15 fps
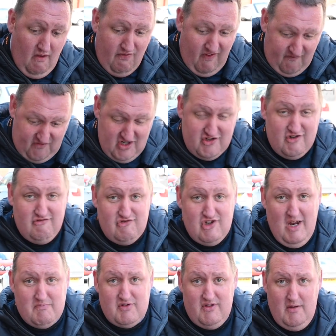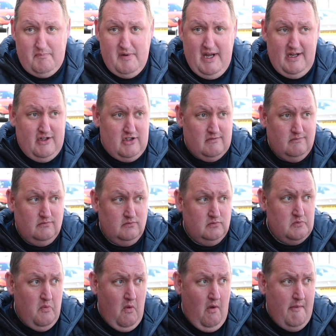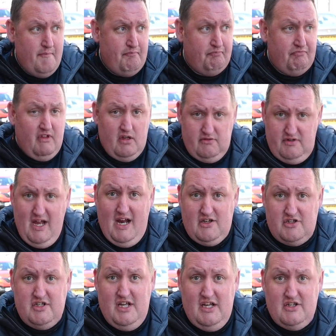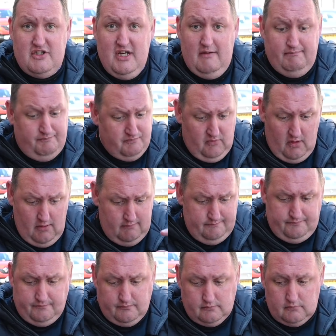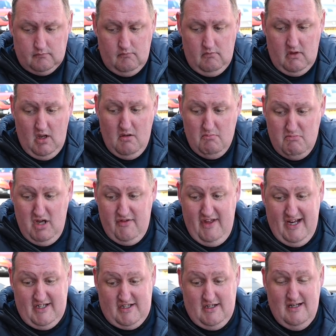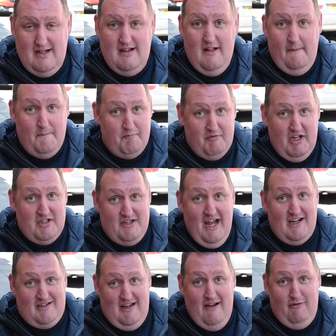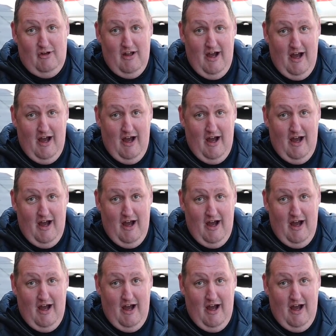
The fish and chips and the peas, nice tasty. But this is next level,